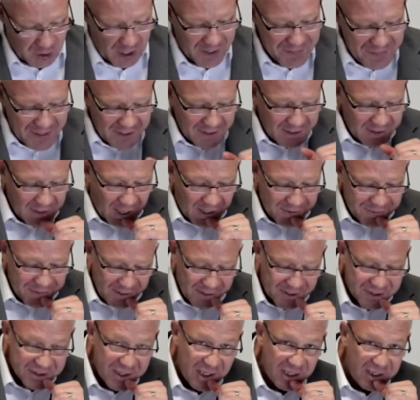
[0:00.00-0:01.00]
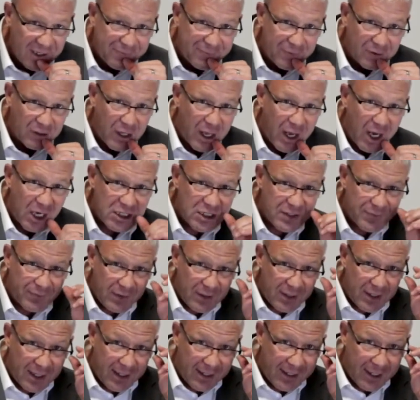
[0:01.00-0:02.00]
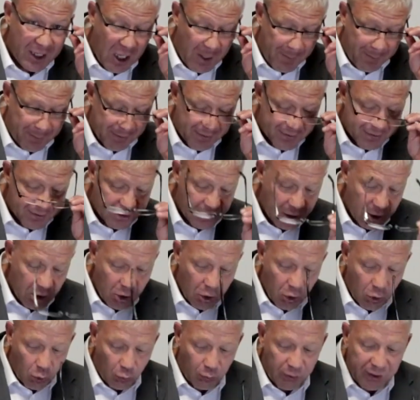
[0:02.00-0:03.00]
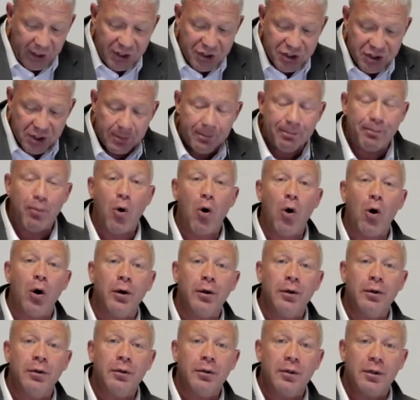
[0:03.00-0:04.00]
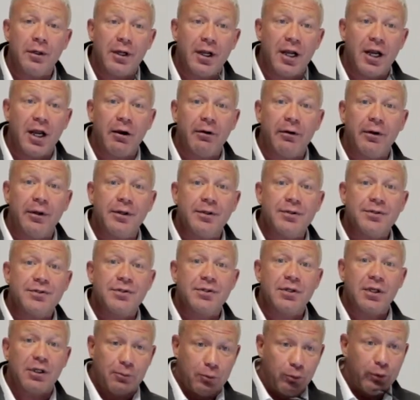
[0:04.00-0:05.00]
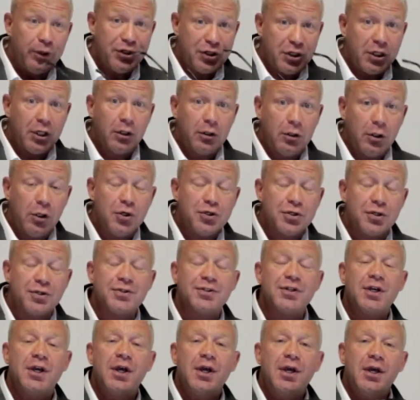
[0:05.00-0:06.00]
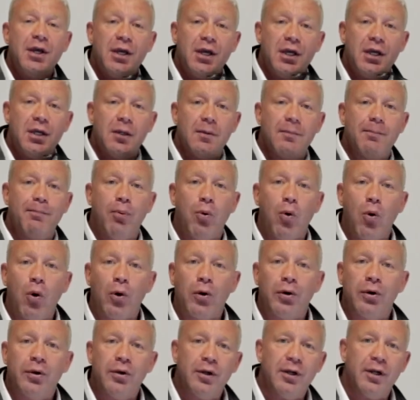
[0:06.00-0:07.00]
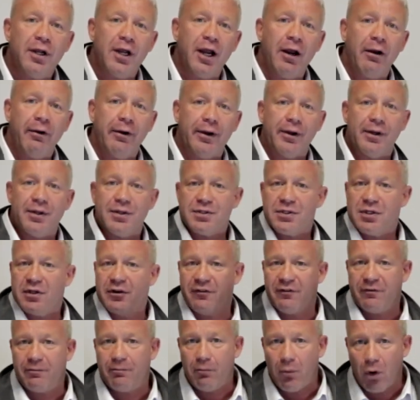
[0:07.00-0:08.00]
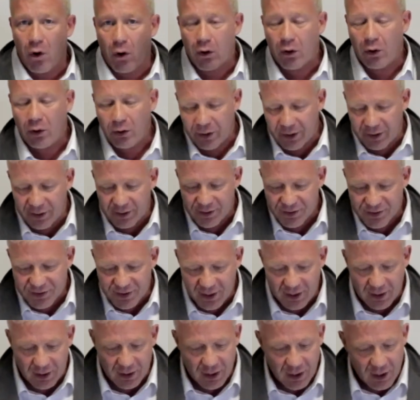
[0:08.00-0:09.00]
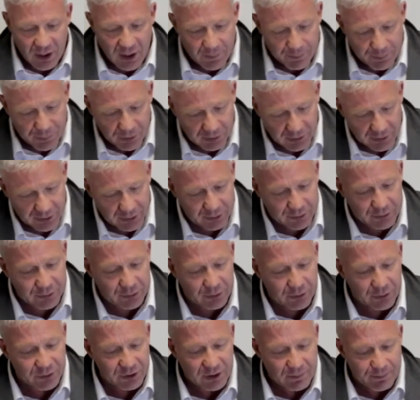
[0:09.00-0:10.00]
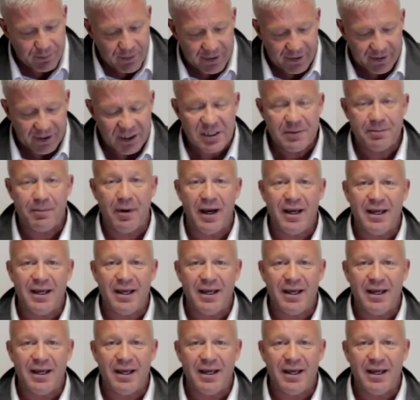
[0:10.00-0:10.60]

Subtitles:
I think studying philosophy can help us reach important areas, reach conclusions in important areas of moral and, say, political debates by